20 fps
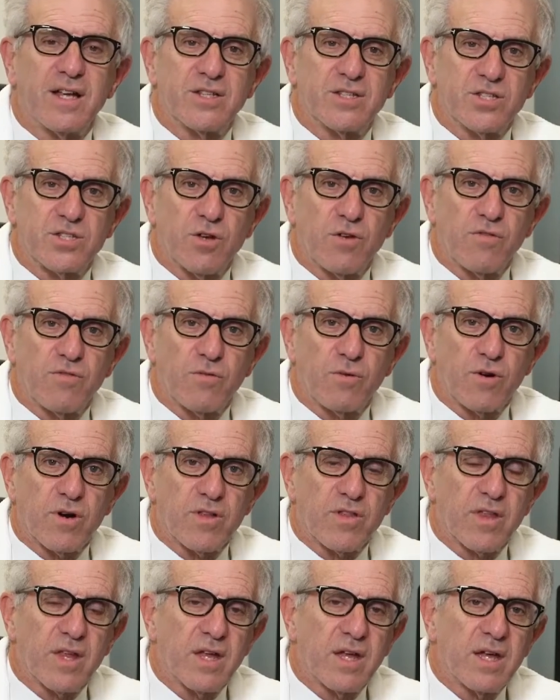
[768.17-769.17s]
and so
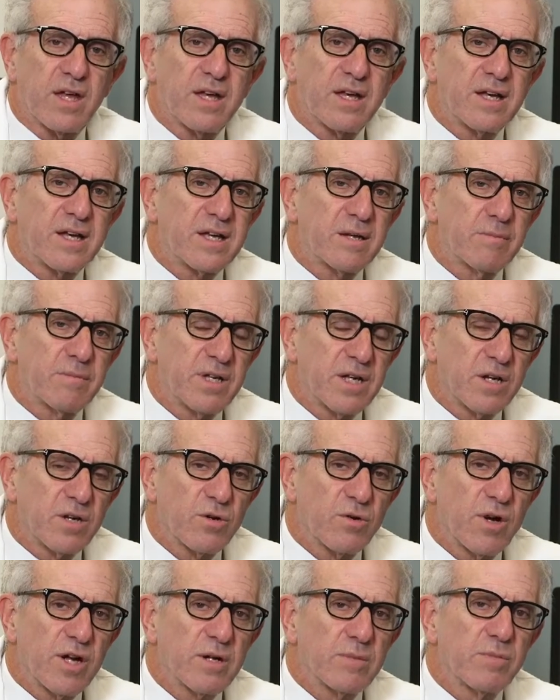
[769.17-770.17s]
forth, can be
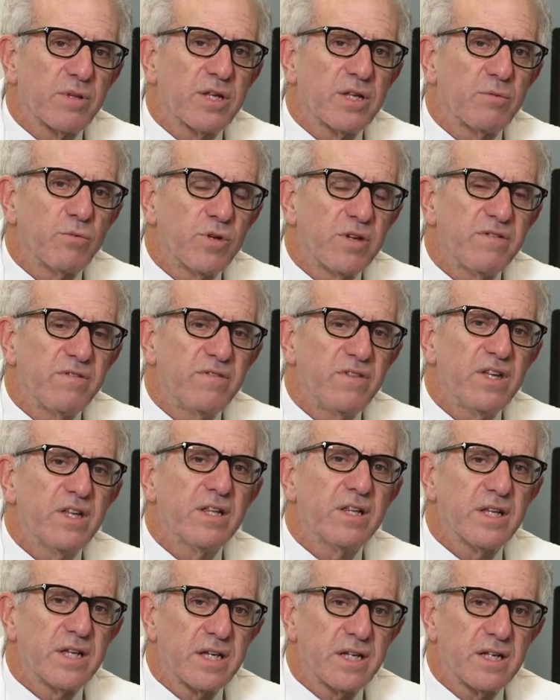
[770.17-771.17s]
incredibly
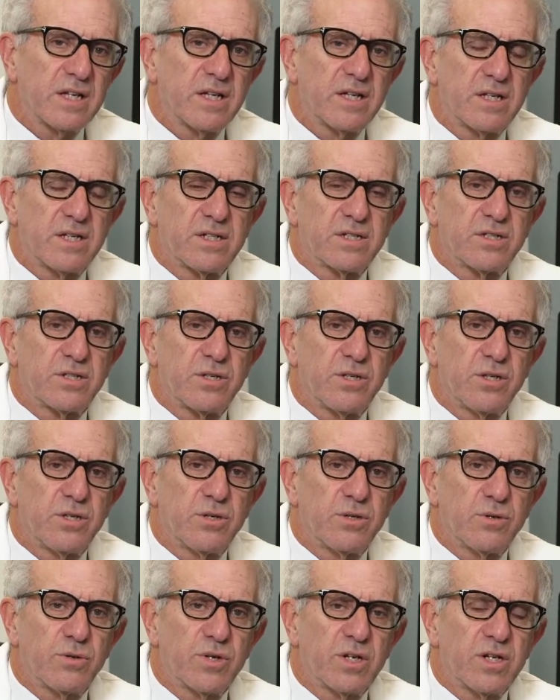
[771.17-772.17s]
revealing to
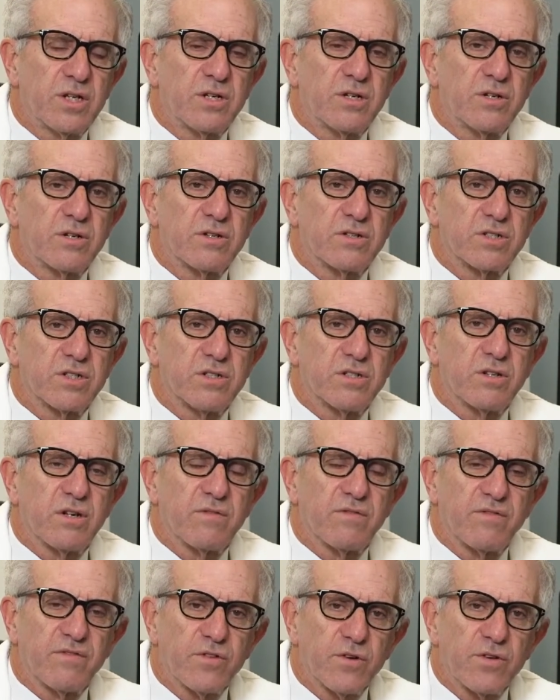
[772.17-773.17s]
you in your
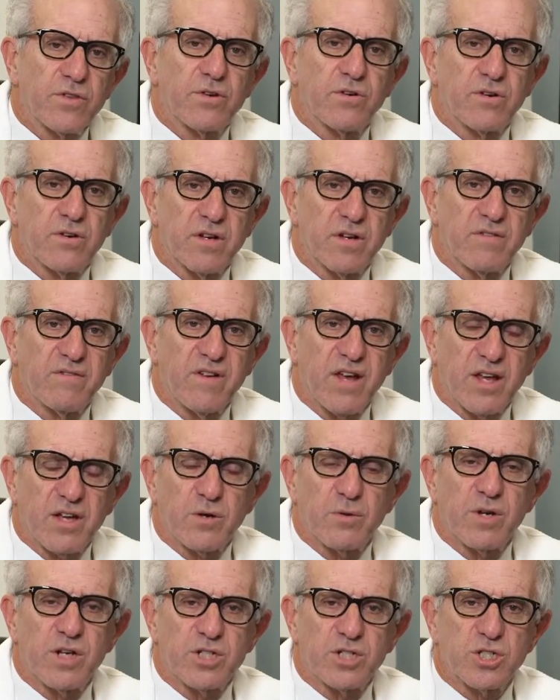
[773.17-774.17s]
further
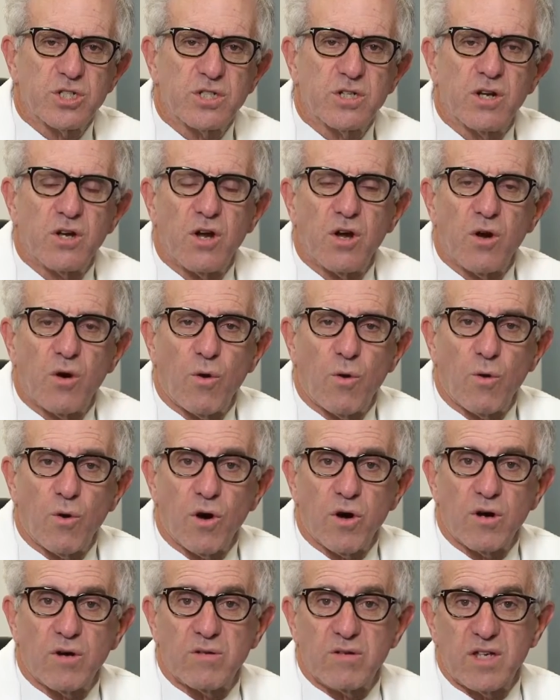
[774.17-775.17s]
evaluation
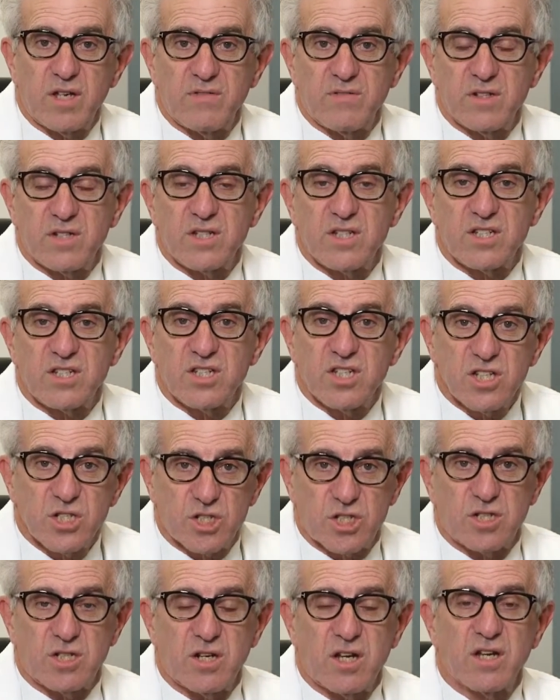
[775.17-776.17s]
or even
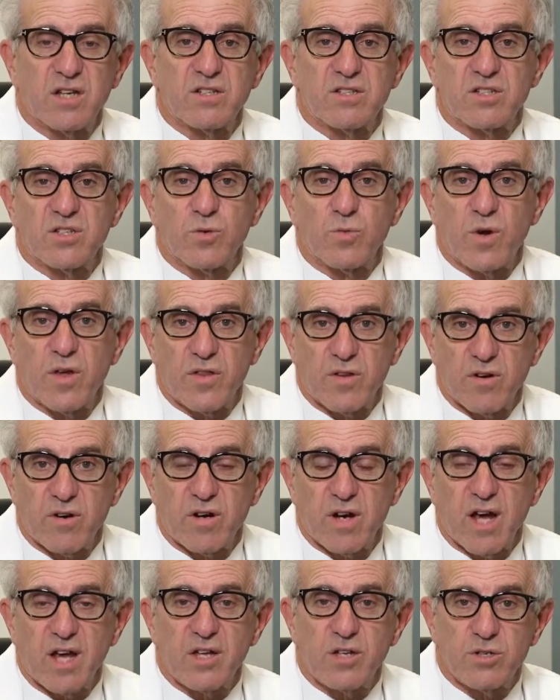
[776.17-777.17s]
decision as to whether
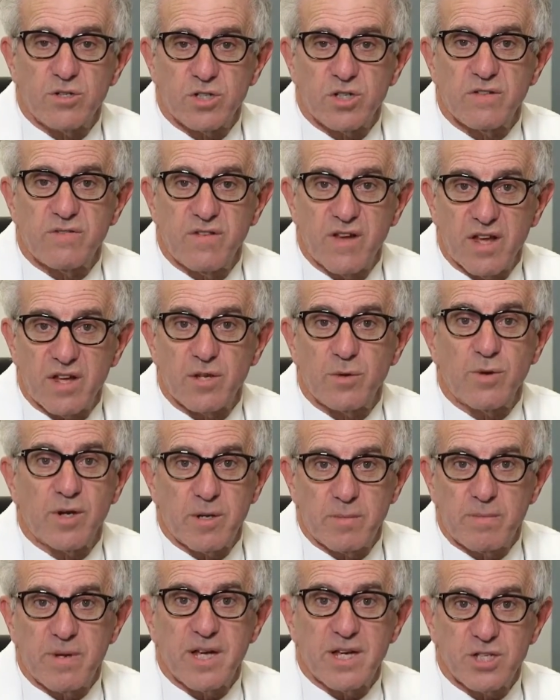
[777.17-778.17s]
or not you should
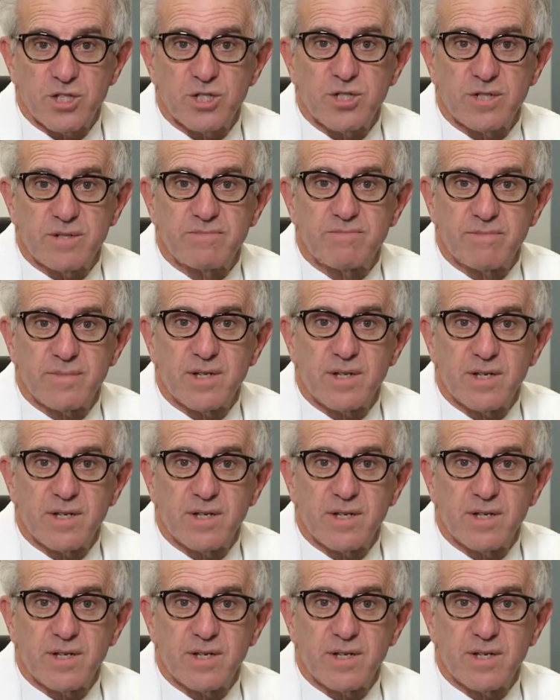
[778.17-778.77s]
evaluate a patient.